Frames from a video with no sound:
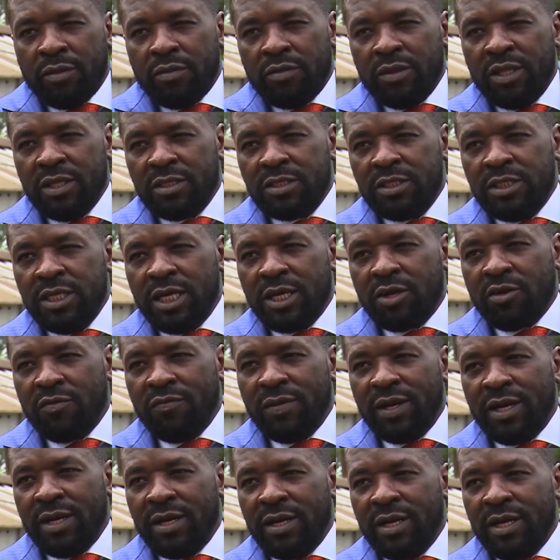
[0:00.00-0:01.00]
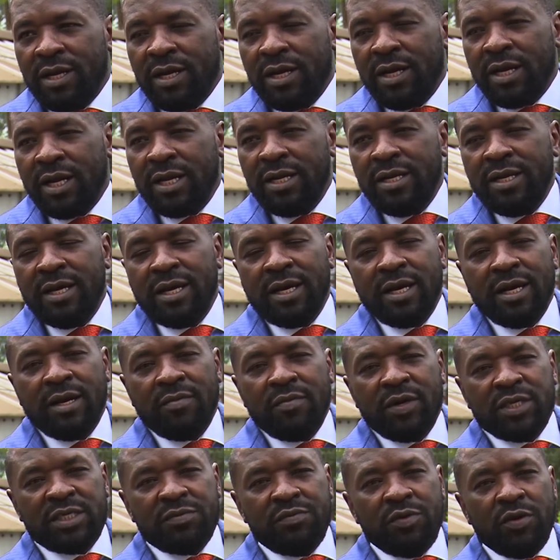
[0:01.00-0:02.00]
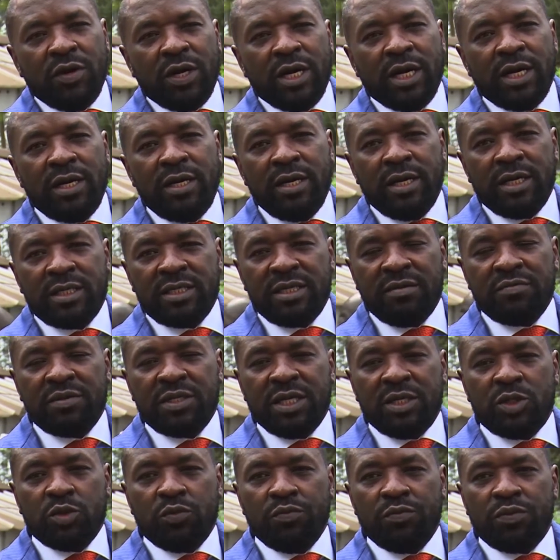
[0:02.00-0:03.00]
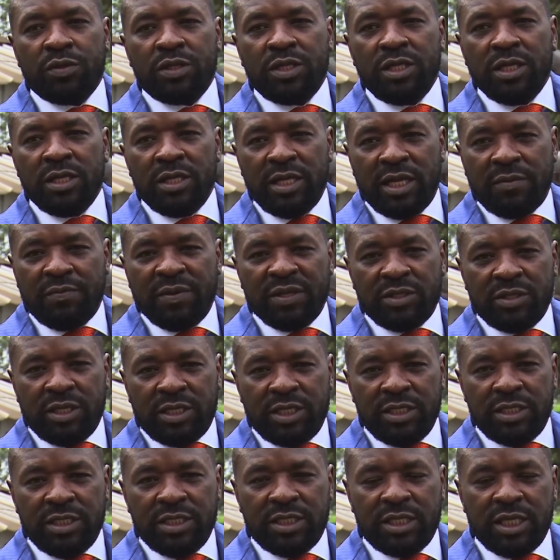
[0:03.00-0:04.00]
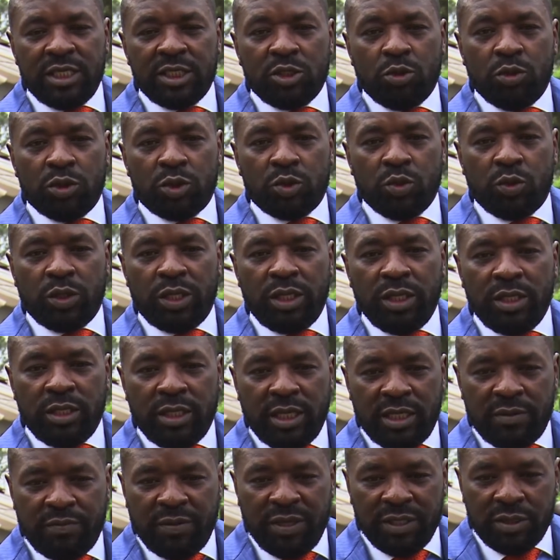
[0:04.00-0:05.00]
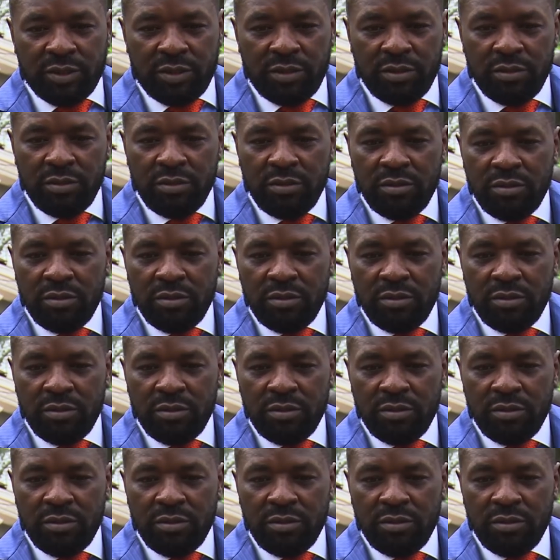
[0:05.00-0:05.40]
this gentleman Mheshimiwa had attempted to kill that person, that his intention was to kill that person.